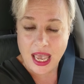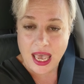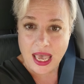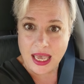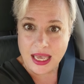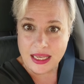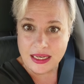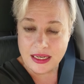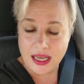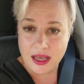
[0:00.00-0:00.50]

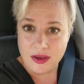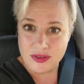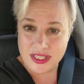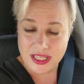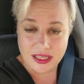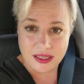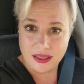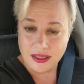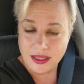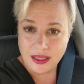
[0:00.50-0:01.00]
And I was
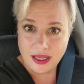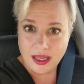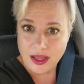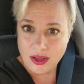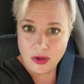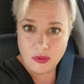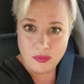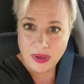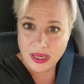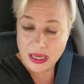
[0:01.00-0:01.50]
like,
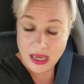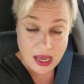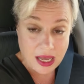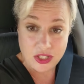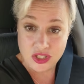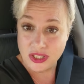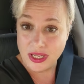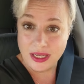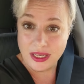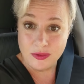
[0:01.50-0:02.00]
oh my
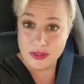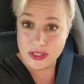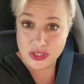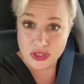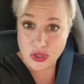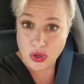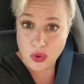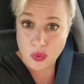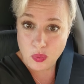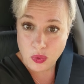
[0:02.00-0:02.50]
gosh, I was
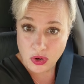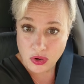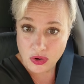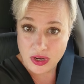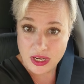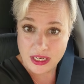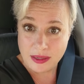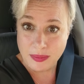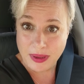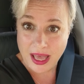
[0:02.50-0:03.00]
so
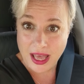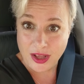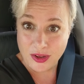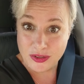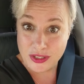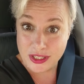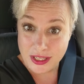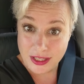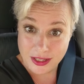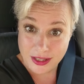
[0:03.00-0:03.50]
worried
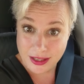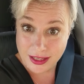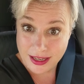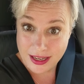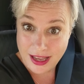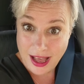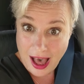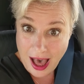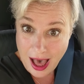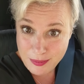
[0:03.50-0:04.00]
about the
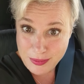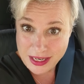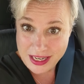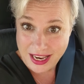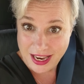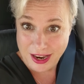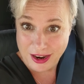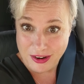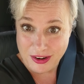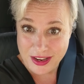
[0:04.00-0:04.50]

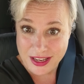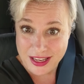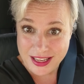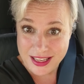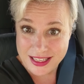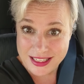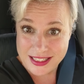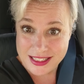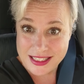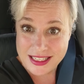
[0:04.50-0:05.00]
common
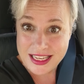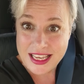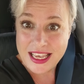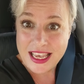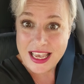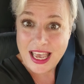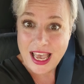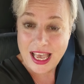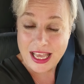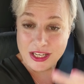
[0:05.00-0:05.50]
areas
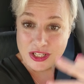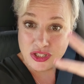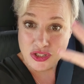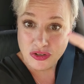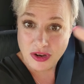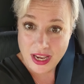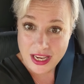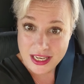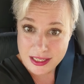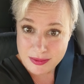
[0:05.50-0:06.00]
and
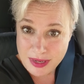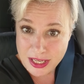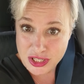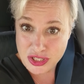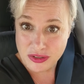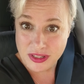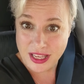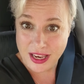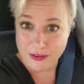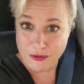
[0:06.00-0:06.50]
trying to make
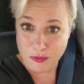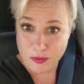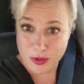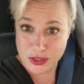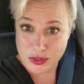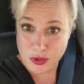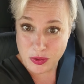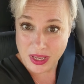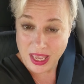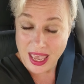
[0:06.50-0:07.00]
sure that
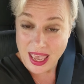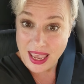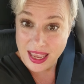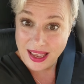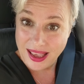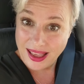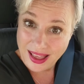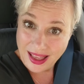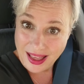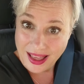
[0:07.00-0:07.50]
everyone's
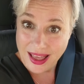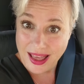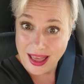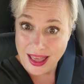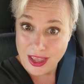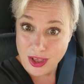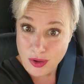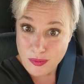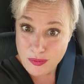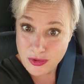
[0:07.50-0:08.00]
okay,
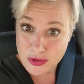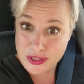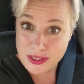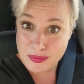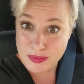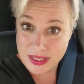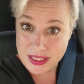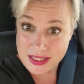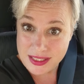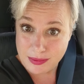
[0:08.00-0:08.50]
I
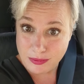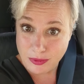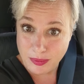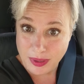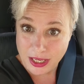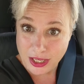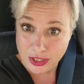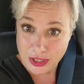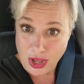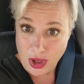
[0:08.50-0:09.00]
almost miss some of
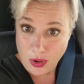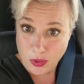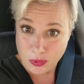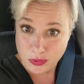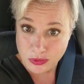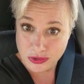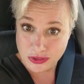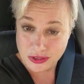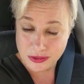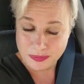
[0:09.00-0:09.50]
my
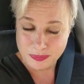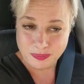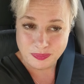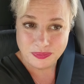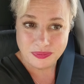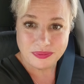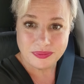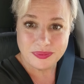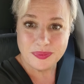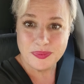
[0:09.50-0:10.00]
clothes.
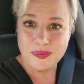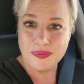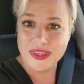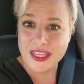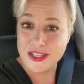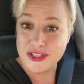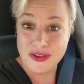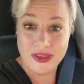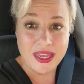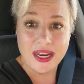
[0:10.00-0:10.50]

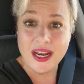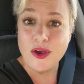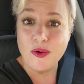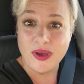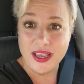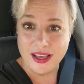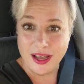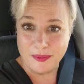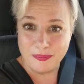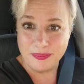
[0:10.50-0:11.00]
So then I
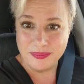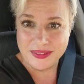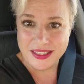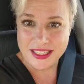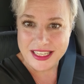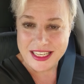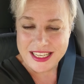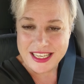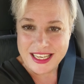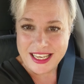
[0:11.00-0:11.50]
wake up
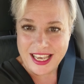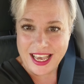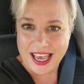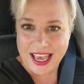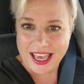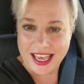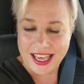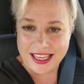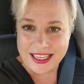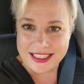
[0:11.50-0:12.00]

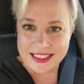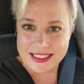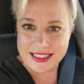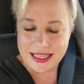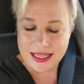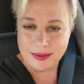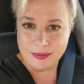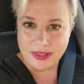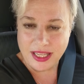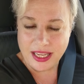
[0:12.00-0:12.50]
and
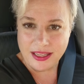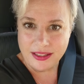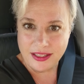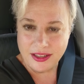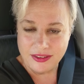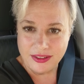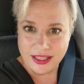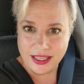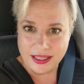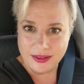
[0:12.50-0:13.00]
I'm laying
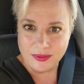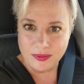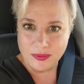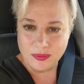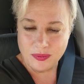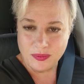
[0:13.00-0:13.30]
there like,